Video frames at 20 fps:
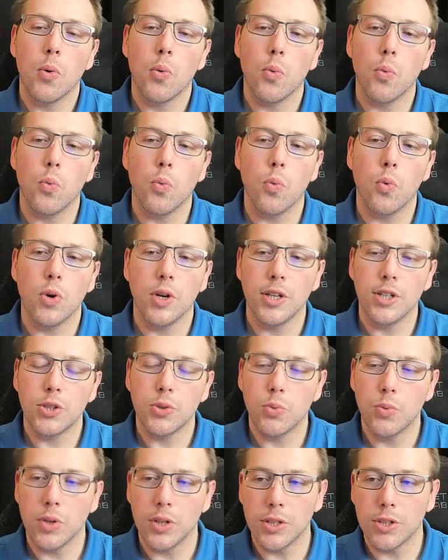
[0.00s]
which
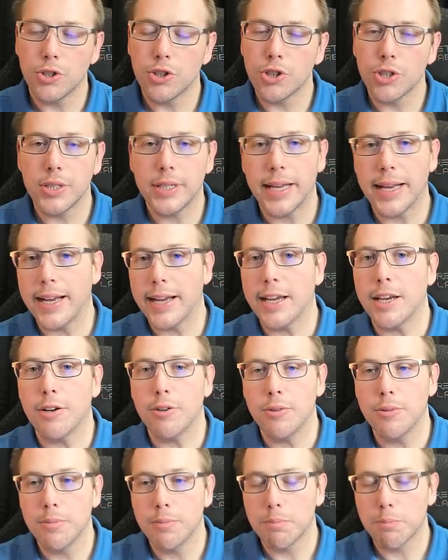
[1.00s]
one should
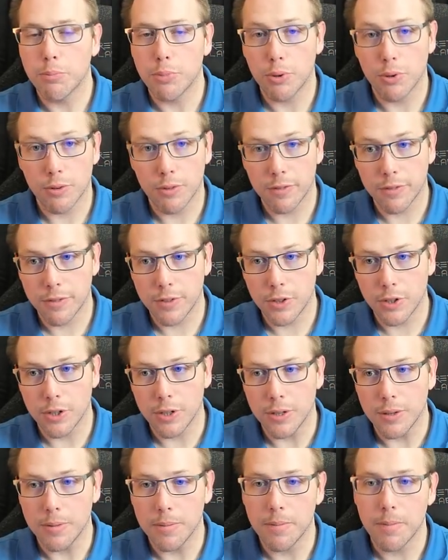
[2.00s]
I
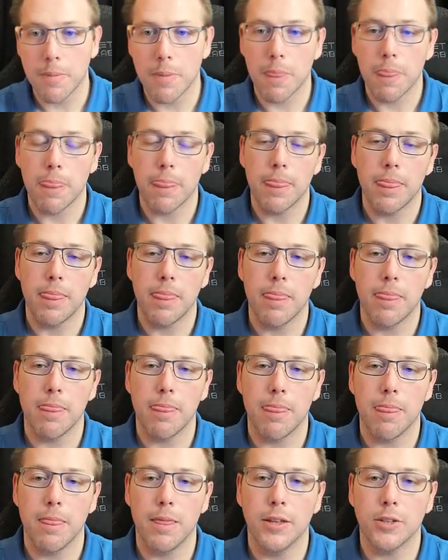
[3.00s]
prefer?
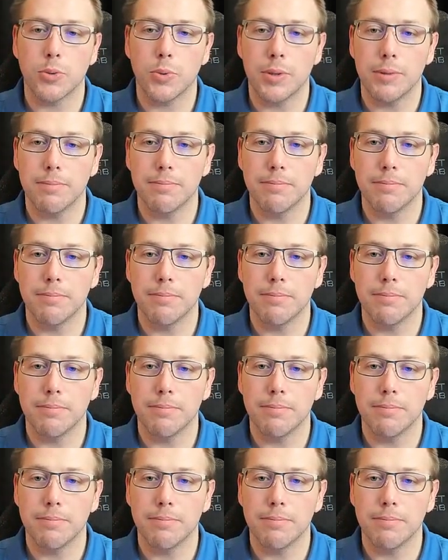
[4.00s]
This one.